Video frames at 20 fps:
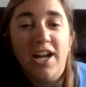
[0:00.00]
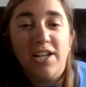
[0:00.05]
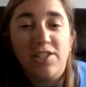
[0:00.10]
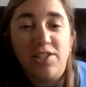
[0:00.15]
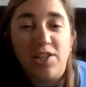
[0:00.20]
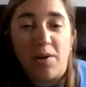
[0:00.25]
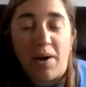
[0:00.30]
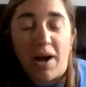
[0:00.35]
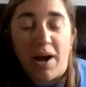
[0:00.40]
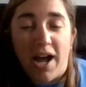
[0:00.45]

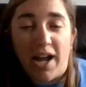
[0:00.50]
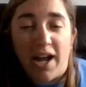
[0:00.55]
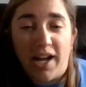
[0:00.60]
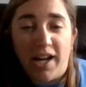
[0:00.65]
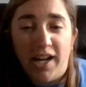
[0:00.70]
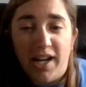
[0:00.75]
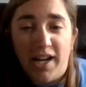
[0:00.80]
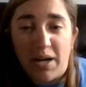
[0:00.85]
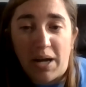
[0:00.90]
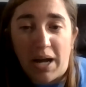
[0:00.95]
So
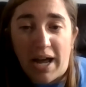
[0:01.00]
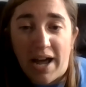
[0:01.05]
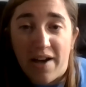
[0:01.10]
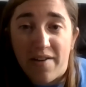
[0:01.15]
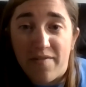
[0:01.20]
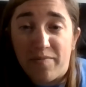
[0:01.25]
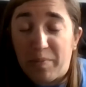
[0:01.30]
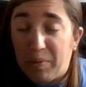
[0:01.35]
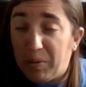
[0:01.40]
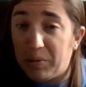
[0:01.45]
I
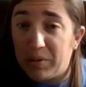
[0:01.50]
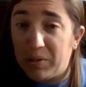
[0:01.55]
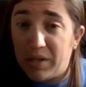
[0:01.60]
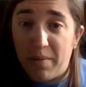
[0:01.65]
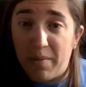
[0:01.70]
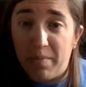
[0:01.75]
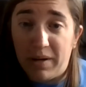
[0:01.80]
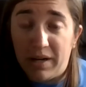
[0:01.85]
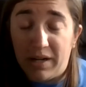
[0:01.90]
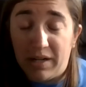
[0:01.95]
have pulled
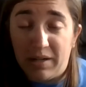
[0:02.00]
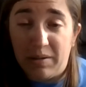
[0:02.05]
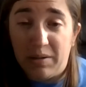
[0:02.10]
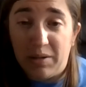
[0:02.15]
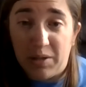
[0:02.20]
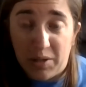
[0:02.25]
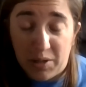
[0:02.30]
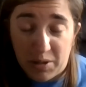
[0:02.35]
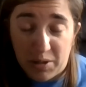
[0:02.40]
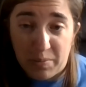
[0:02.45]
up
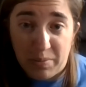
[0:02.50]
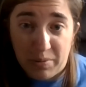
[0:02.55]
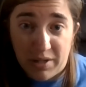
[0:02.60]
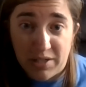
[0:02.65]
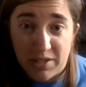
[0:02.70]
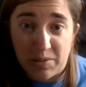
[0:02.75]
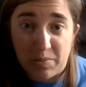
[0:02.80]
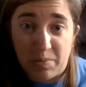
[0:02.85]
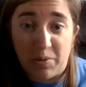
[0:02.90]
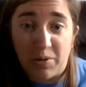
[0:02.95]
in your
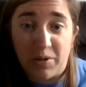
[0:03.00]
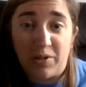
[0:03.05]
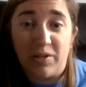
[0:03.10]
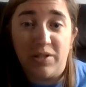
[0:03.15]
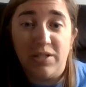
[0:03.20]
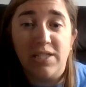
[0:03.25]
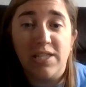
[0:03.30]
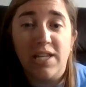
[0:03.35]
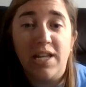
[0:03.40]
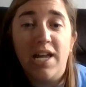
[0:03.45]
Plus
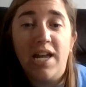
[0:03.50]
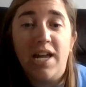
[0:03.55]
portals,